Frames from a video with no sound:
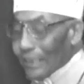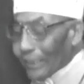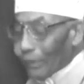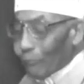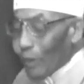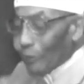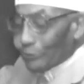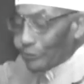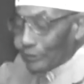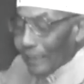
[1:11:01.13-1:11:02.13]
It won't
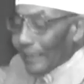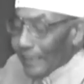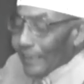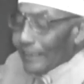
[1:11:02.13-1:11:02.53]
stay in